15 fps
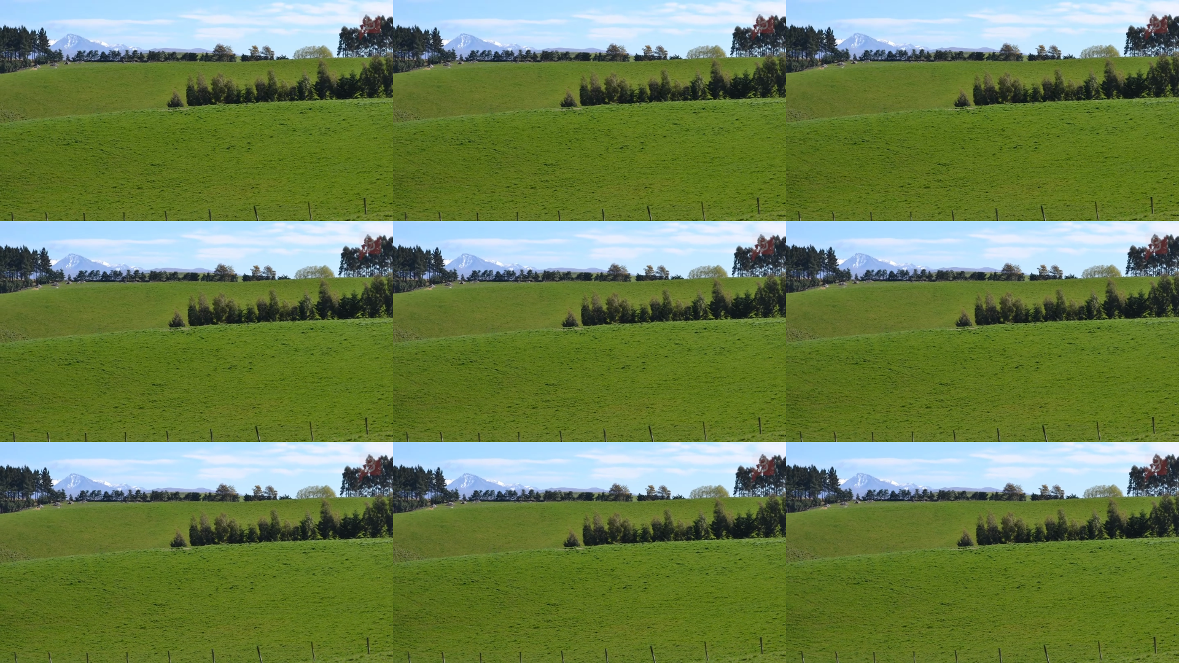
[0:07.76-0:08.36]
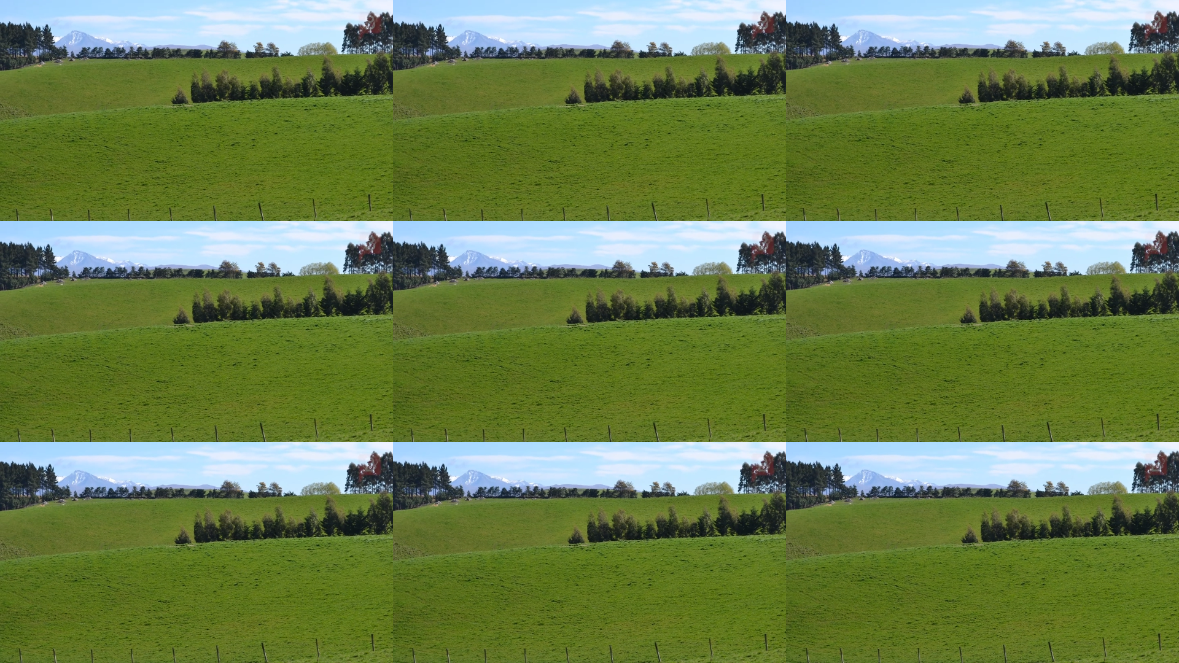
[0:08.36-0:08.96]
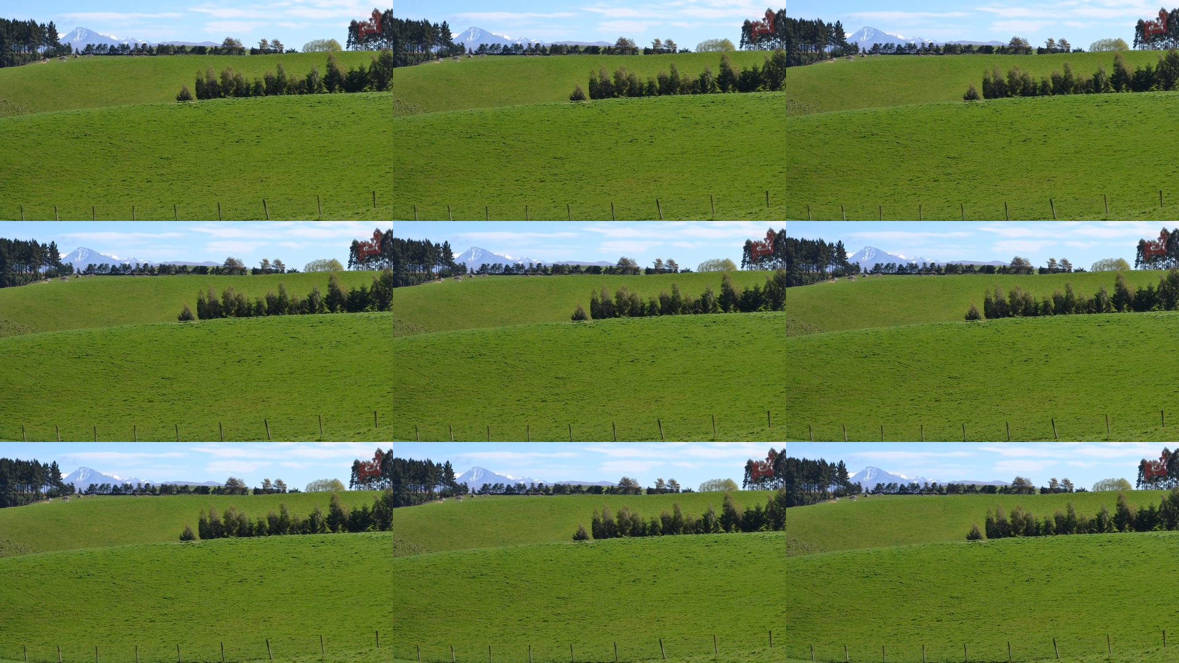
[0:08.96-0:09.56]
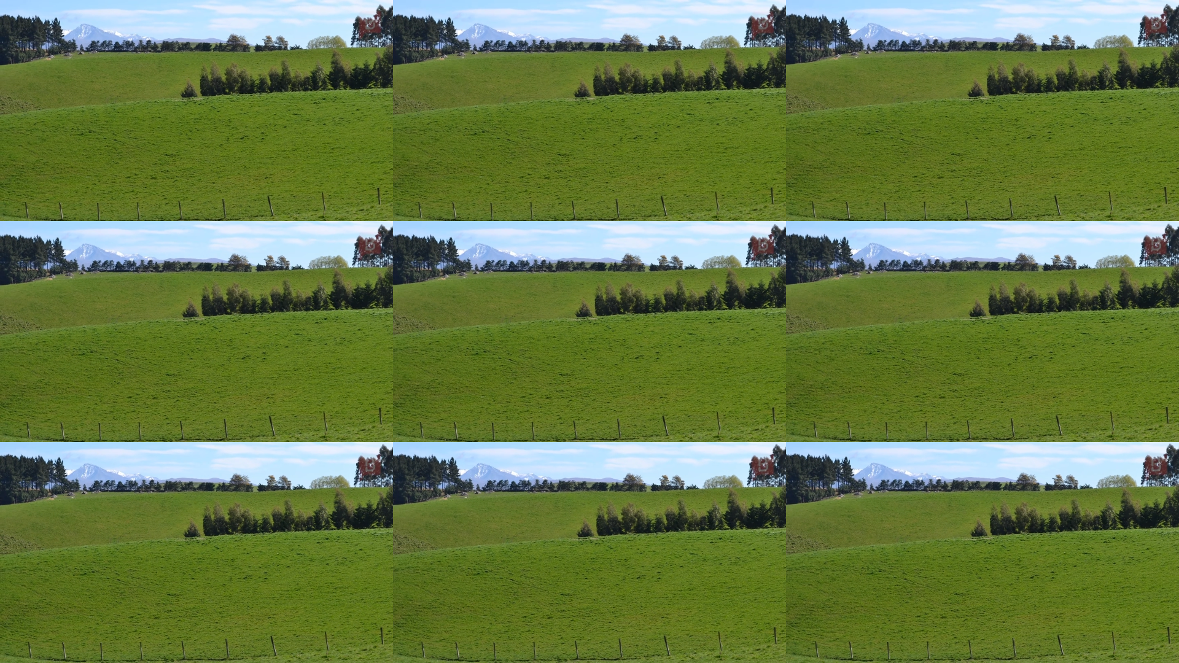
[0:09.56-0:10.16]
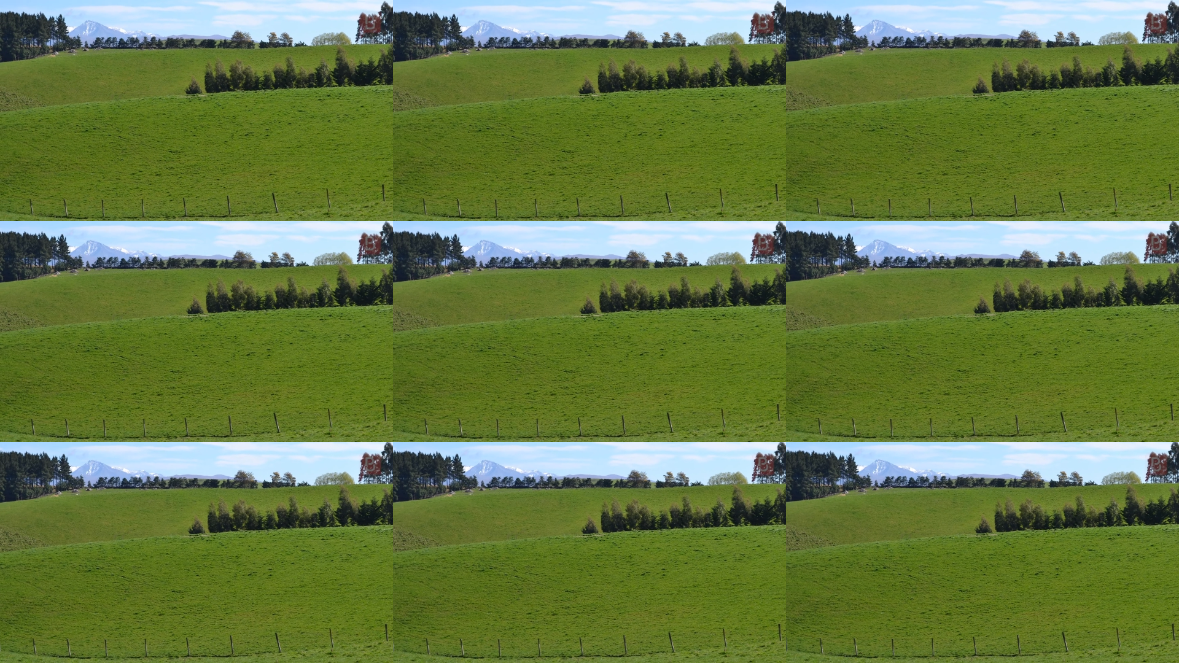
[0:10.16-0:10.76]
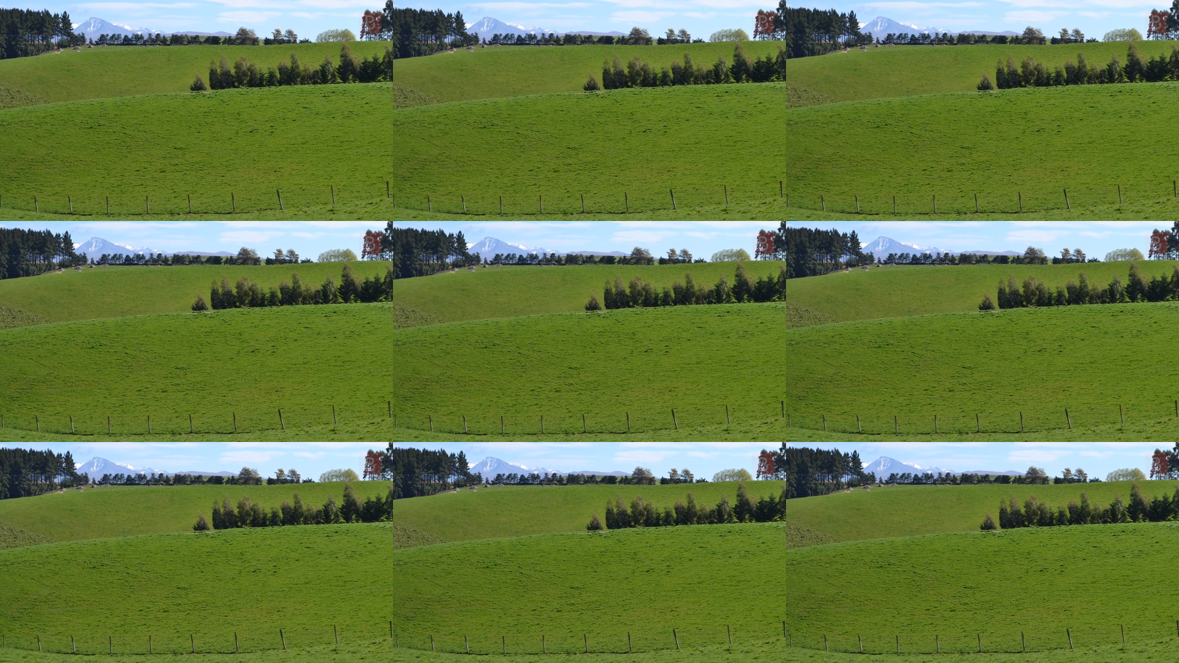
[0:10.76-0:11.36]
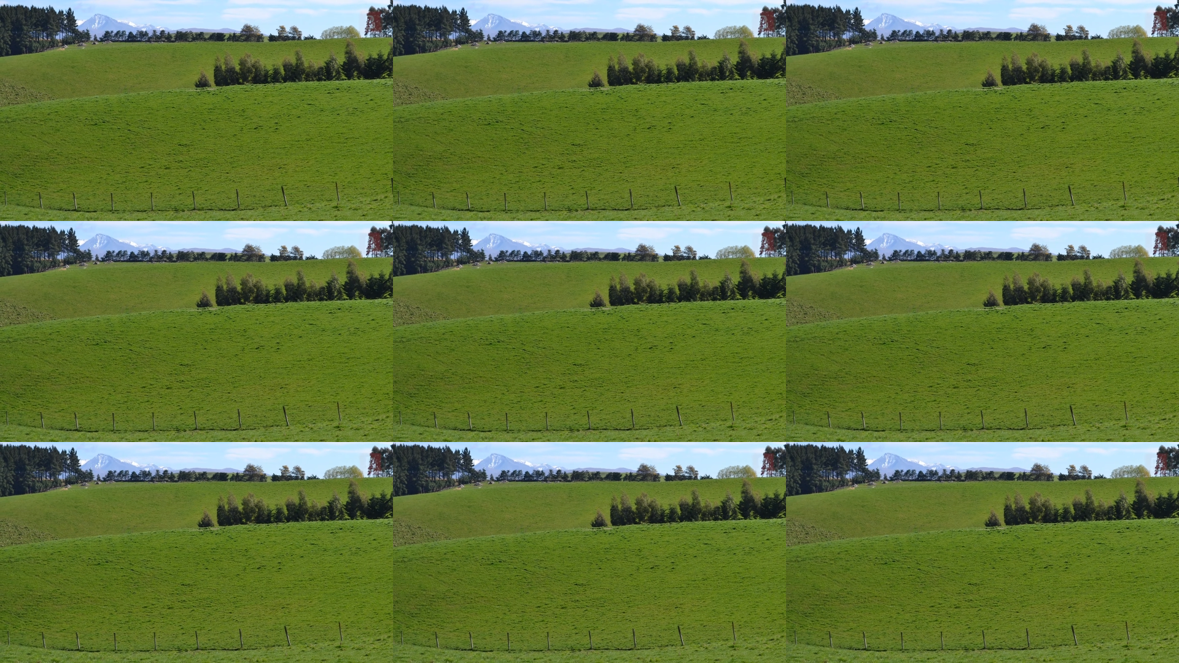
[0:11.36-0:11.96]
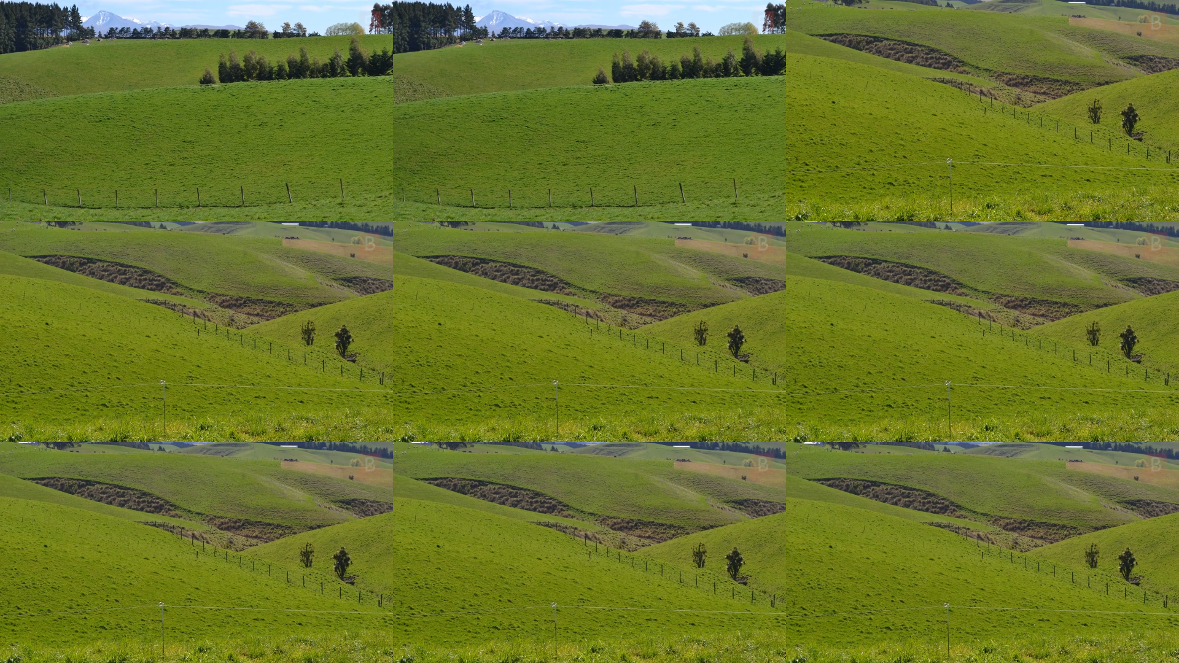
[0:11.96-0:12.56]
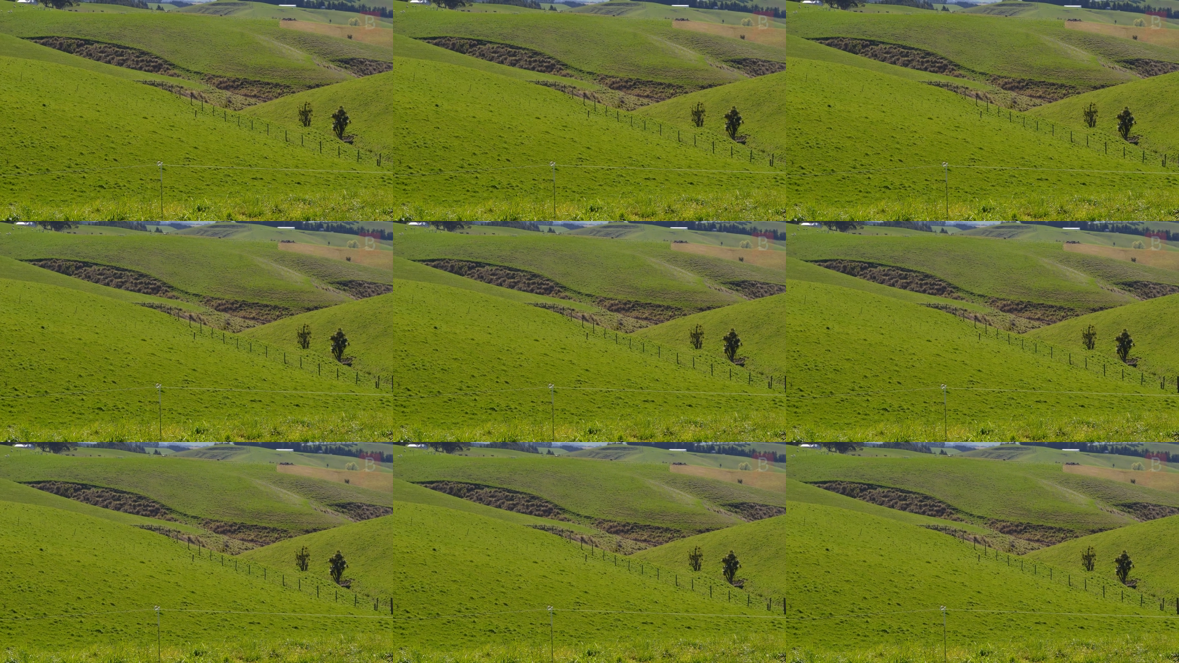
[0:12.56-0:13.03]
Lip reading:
No face is visible, so there are no lips to read.